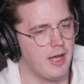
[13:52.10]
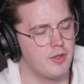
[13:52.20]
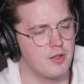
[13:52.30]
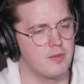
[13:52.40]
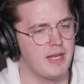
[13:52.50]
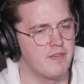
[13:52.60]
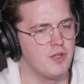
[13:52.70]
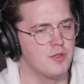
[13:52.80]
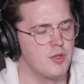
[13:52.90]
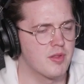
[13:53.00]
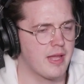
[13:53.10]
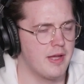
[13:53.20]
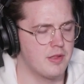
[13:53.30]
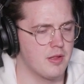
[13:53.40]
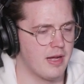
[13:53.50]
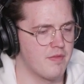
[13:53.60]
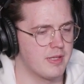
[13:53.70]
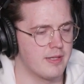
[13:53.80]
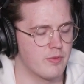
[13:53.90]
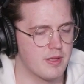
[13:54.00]
There's been a few use cases I've
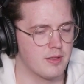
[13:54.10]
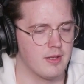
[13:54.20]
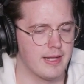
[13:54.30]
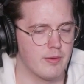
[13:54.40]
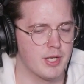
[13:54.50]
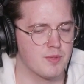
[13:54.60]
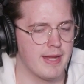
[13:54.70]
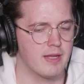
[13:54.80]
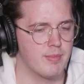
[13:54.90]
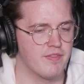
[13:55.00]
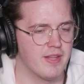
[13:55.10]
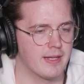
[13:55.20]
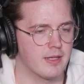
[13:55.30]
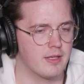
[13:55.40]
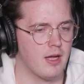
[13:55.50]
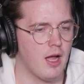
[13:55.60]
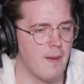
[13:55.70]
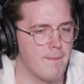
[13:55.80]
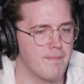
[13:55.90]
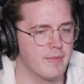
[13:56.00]
seen recently which make me think
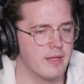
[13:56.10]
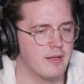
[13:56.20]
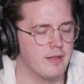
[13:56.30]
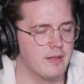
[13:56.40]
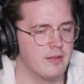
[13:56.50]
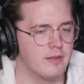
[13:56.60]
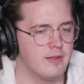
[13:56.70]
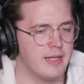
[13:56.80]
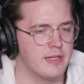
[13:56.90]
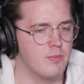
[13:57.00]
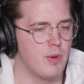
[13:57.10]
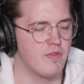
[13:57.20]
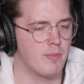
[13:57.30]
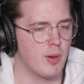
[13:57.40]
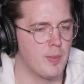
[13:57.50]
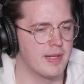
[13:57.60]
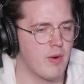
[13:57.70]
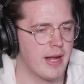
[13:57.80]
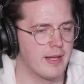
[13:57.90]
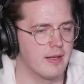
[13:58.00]
that you both are probably
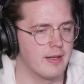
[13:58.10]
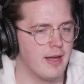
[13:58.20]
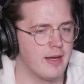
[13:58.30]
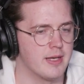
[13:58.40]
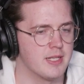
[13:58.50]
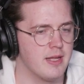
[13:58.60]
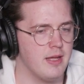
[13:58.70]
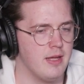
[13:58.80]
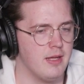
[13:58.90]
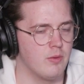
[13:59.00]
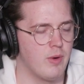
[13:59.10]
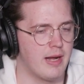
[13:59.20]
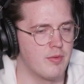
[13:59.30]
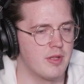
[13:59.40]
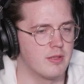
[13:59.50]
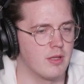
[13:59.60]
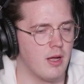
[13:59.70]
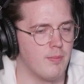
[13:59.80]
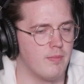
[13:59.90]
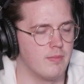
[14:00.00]
right. And when I was
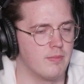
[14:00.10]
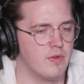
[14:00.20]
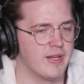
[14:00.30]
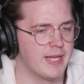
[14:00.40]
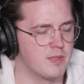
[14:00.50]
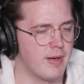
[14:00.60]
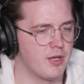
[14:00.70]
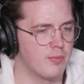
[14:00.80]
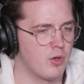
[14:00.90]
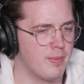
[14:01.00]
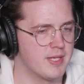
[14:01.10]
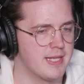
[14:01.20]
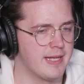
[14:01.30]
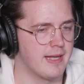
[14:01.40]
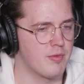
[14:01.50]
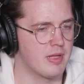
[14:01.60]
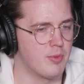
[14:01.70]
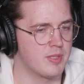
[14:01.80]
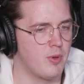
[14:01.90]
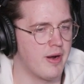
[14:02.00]
moving into my new property, I was
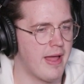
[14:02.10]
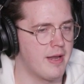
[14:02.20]
able to put on a